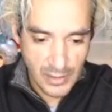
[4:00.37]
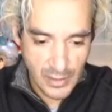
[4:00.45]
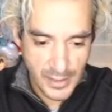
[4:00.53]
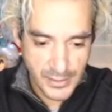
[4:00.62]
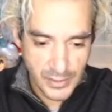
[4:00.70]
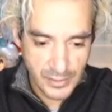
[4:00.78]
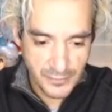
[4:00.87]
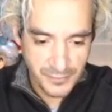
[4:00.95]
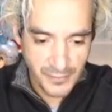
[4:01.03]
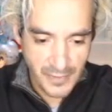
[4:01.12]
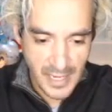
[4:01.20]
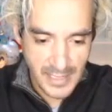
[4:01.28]
on your
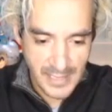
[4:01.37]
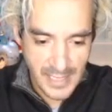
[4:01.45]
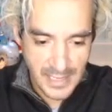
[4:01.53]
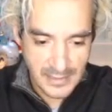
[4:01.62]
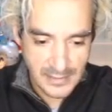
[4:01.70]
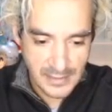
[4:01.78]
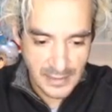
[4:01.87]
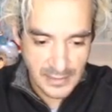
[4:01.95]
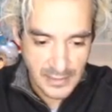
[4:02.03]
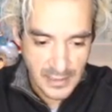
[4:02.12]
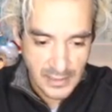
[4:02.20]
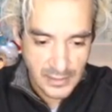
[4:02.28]

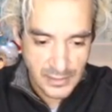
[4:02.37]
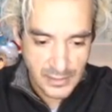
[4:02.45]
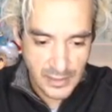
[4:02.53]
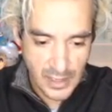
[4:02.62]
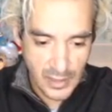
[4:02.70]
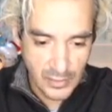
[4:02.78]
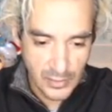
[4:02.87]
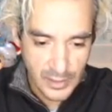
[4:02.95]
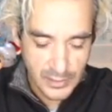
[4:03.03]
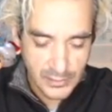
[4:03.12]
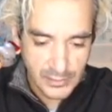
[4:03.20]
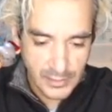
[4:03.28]
finances. So,
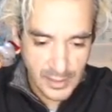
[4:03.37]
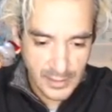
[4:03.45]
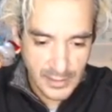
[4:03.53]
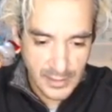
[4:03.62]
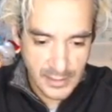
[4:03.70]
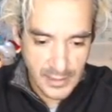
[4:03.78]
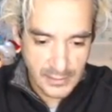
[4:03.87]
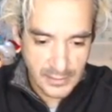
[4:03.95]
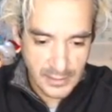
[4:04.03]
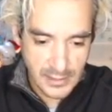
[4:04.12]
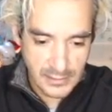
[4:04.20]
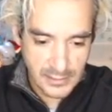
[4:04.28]
dun dun dun
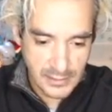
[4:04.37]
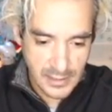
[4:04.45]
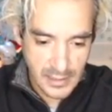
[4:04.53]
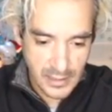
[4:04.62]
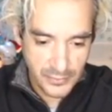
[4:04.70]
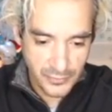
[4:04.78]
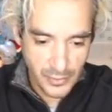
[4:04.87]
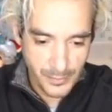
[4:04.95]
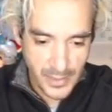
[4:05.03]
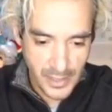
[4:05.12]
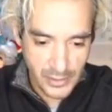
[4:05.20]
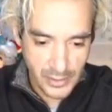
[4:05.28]
dun dun dun. for
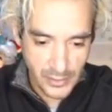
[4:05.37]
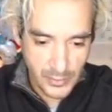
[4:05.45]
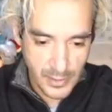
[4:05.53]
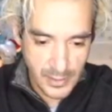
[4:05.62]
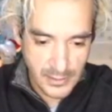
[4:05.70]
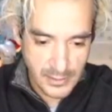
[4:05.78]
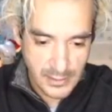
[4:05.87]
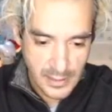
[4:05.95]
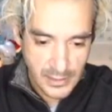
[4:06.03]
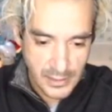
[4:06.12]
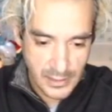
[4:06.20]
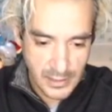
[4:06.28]
better or worse,
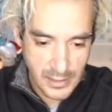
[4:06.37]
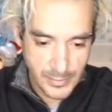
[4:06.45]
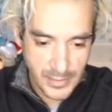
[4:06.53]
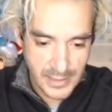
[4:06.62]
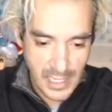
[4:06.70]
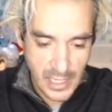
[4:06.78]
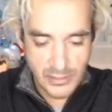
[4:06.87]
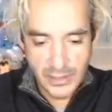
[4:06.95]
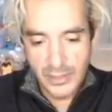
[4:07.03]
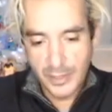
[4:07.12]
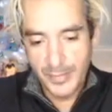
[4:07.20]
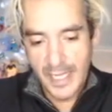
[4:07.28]
you're going to be
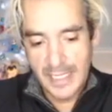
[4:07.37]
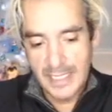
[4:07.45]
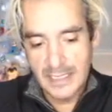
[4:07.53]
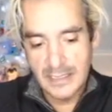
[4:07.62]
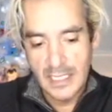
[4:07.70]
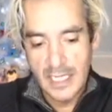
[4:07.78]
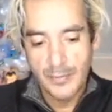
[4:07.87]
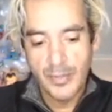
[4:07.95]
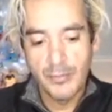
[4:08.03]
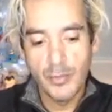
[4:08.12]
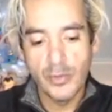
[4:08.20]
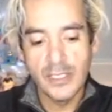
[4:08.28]
counting your pennies
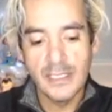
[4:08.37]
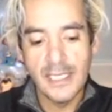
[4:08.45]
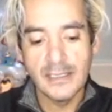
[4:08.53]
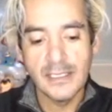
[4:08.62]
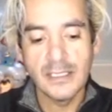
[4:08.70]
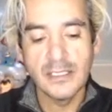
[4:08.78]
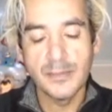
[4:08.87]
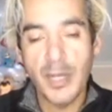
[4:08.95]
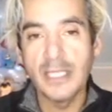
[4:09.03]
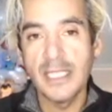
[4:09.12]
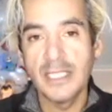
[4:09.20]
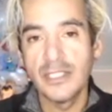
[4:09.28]
but more than likely the
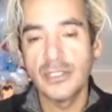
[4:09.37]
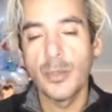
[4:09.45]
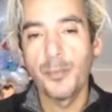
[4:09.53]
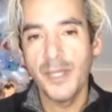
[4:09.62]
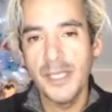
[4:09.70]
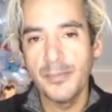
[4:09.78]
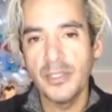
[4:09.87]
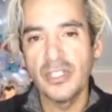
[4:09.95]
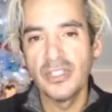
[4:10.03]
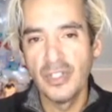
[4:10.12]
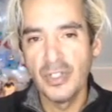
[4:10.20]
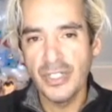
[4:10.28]
spotlight's here. So people
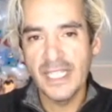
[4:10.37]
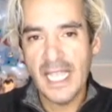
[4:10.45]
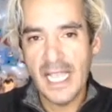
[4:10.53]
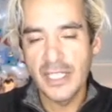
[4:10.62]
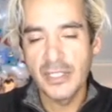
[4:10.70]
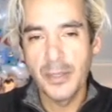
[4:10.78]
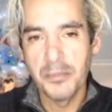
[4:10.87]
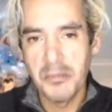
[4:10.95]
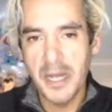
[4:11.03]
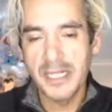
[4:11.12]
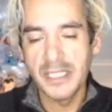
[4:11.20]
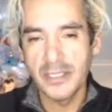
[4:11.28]
are looking at your
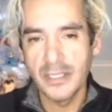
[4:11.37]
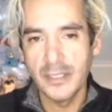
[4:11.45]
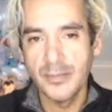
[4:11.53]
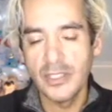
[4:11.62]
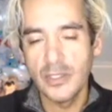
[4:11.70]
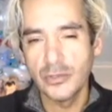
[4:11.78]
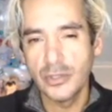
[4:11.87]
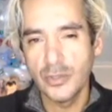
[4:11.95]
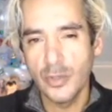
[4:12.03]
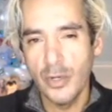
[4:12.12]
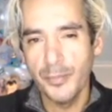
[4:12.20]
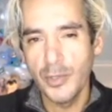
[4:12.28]
money. They're going to be, yo,
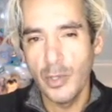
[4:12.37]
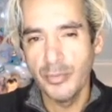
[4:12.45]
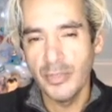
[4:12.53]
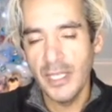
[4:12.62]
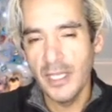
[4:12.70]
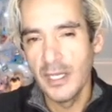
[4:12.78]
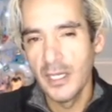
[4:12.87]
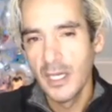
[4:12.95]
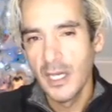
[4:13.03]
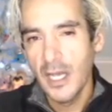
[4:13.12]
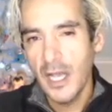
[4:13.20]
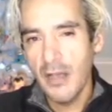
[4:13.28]
Scorpio player,
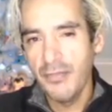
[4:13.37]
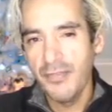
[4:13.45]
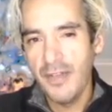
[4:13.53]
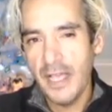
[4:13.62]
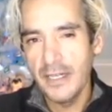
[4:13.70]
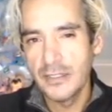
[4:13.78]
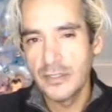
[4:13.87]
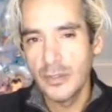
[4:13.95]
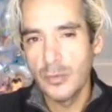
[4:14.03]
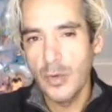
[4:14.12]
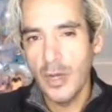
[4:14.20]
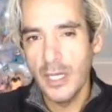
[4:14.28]
how fat is
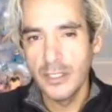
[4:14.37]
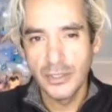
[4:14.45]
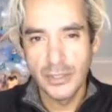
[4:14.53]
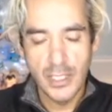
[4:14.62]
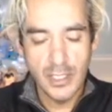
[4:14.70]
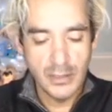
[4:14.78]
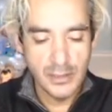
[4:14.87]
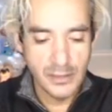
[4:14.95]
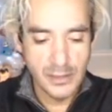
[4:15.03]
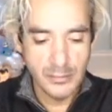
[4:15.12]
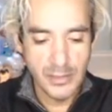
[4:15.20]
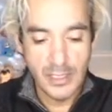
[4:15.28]
your wad, you know? And you're
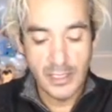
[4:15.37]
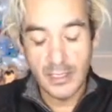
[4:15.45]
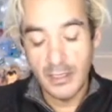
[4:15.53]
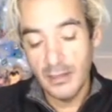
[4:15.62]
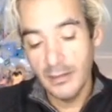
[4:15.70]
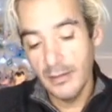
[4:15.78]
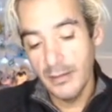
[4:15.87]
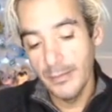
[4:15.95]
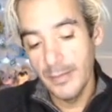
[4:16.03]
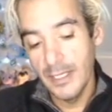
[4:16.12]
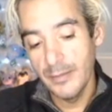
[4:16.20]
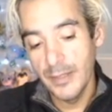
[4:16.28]
going to be like, I don't know,
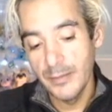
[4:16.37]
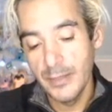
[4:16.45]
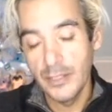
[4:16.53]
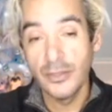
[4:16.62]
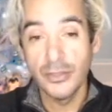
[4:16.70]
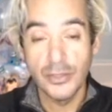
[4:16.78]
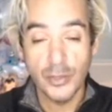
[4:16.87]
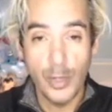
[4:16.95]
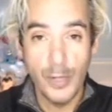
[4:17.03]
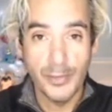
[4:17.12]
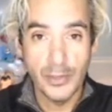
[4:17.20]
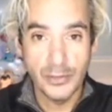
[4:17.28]
man. Maybe you're a
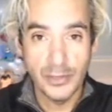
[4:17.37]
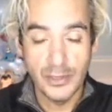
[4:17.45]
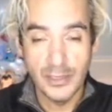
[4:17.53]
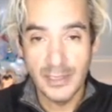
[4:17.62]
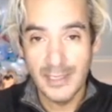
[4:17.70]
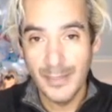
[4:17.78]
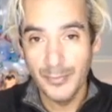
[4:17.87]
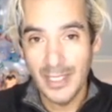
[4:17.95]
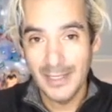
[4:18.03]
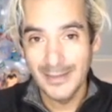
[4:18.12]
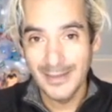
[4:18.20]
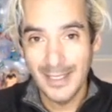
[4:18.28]
Scorpio, so you're going to keep
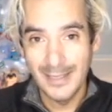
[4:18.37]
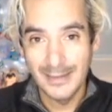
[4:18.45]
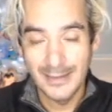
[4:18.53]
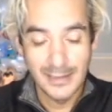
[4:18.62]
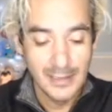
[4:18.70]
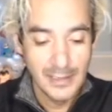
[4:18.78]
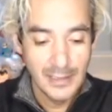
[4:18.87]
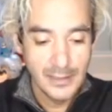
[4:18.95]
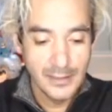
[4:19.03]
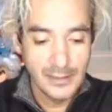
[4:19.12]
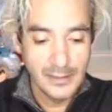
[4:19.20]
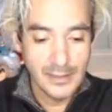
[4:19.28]
that tight.
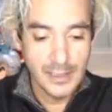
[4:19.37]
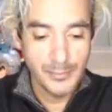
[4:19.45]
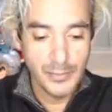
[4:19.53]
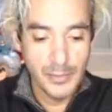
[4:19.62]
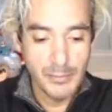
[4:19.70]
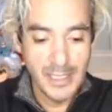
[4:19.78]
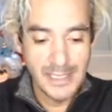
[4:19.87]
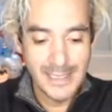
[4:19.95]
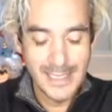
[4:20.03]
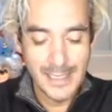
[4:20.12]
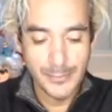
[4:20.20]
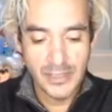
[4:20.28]
You're going to keep your money
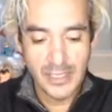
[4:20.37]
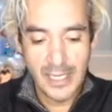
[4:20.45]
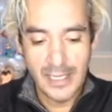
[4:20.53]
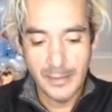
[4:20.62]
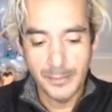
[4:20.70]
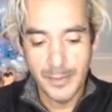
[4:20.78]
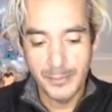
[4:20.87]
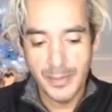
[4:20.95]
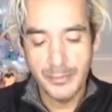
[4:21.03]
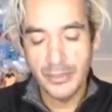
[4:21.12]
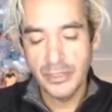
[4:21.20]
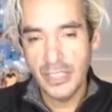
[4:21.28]
game tight. But
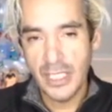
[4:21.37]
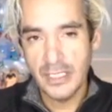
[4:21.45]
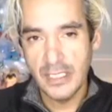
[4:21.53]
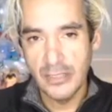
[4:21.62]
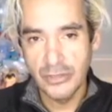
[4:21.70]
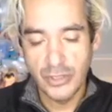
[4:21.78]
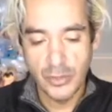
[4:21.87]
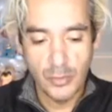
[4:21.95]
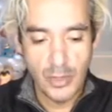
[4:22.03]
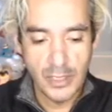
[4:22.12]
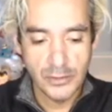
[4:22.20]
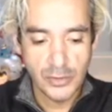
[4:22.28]
people are checking out your
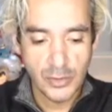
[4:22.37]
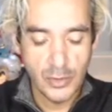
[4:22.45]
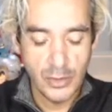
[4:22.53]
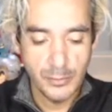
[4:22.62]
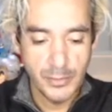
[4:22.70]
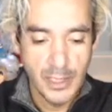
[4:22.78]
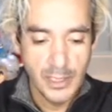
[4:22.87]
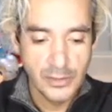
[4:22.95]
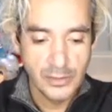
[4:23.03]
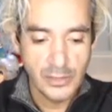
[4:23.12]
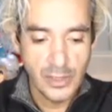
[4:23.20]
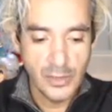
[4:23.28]
wad, Scorp.
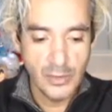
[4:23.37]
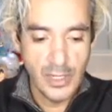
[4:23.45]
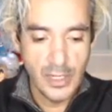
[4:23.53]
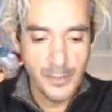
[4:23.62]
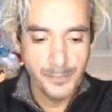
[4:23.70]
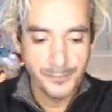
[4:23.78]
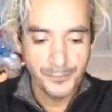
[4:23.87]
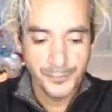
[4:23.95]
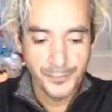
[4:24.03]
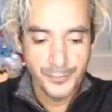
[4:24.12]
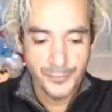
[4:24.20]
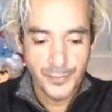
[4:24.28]
So, um,
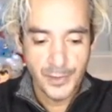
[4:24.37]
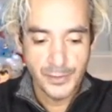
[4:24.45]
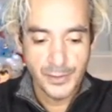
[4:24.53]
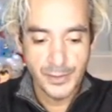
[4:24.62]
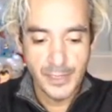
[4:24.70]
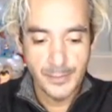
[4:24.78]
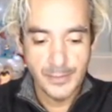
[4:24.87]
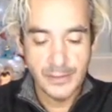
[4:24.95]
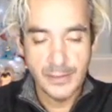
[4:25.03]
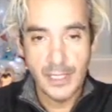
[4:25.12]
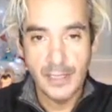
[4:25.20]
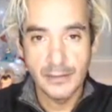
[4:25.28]
so keep
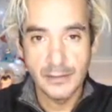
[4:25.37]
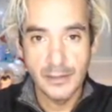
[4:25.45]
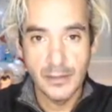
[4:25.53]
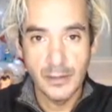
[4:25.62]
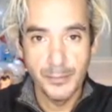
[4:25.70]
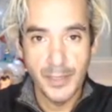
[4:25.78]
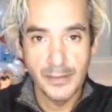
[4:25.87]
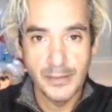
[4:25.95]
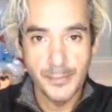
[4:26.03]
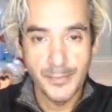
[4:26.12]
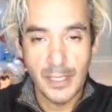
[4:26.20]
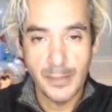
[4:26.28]
it tight. You know,
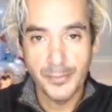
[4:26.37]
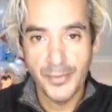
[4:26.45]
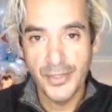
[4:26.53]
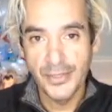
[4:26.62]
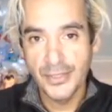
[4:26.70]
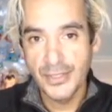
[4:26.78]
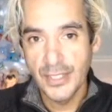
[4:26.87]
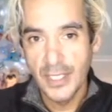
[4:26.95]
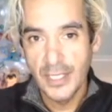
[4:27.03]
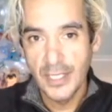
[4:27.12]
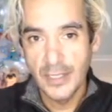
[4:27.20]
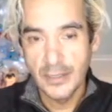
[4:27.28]
button up that purse
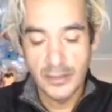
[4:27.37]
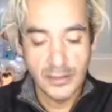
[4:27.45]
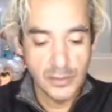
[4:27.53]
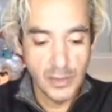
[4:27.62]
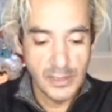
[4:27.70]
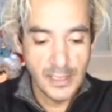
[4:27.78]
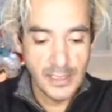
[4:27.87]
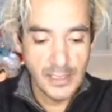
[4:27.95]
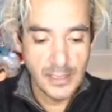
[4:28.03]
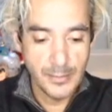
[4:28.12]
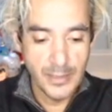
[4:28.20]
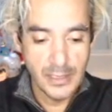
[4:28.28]
and don't let
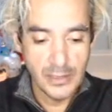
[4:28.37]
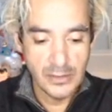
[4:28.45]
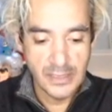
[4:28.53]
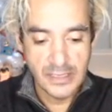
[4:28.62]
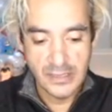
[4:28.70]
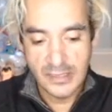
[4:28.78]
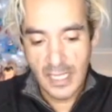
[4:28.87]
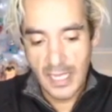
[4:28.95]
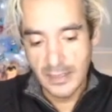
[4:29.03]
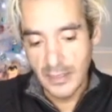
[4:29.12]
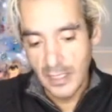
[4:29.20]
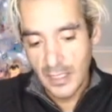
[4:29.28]
anybody look
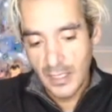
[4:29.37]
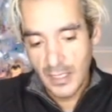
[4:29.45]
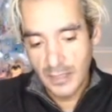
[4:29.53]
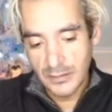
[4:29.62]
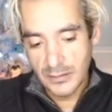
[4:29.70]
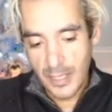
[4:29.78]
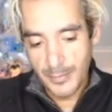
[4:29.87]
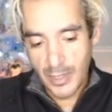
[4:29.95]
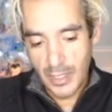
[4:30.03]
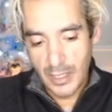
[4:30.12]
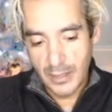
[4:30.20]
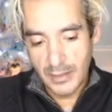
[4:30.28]
inside. On top of
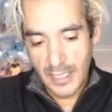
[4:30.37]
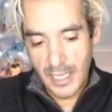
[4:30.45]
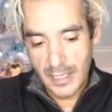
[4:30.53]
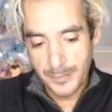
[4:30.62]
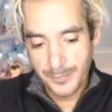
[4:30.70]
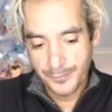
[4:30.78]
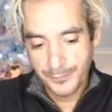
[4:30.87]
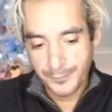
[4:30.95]
all of that,